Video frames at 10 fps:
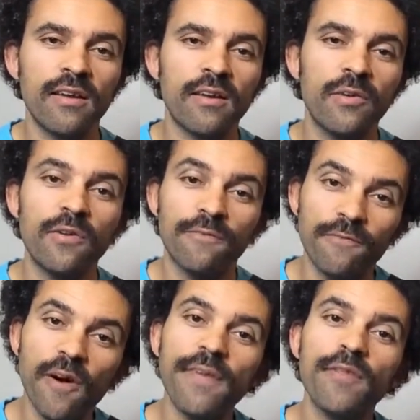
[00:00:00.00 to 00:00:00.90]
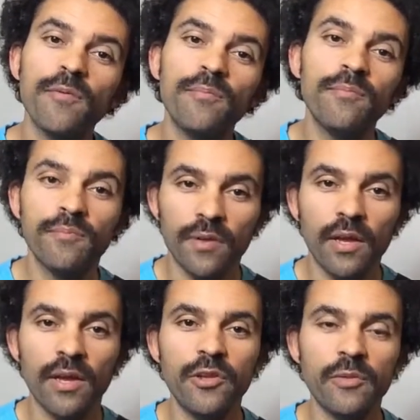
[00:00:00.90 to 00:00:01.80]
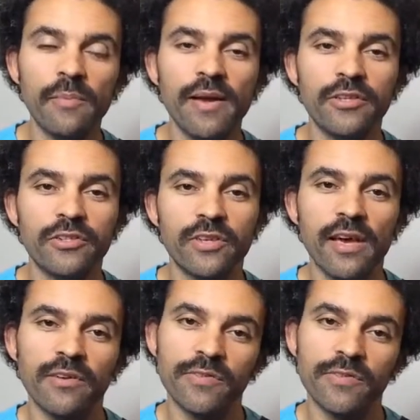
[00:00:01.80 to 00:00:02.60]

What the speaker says: you can find them in your major scales.